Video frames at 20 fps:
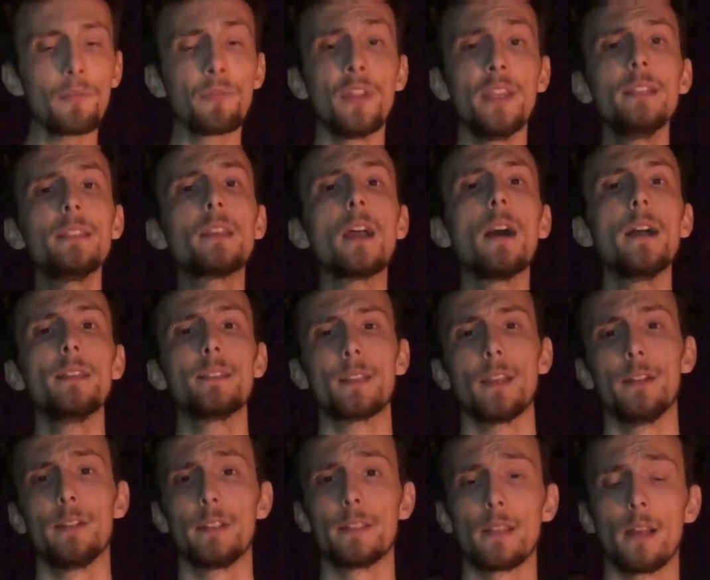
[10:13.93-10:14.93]
These guys
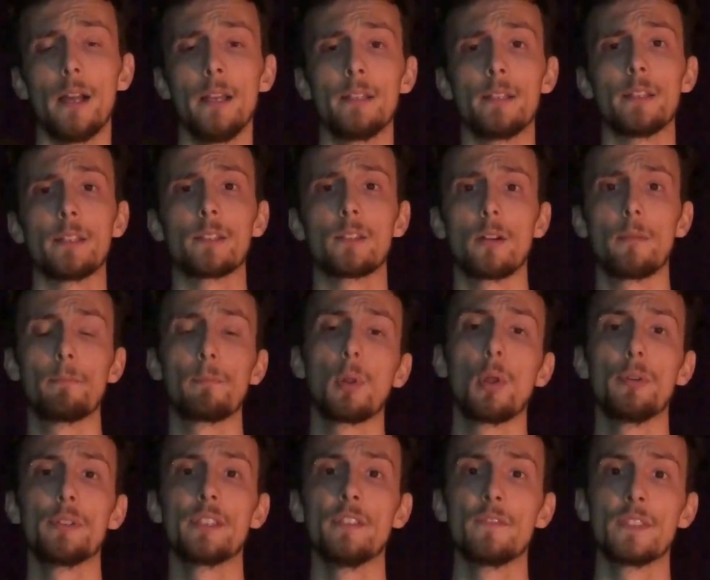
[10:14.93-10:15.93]
are designed to stop
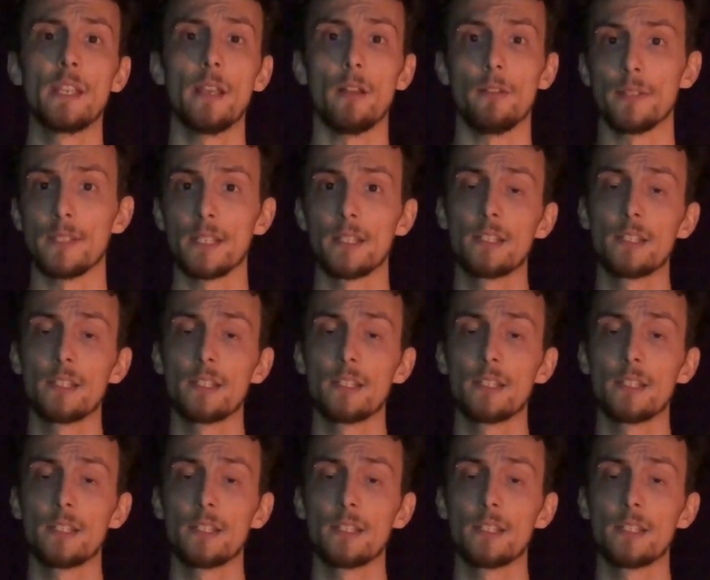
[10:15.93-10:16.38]
plosive sounds,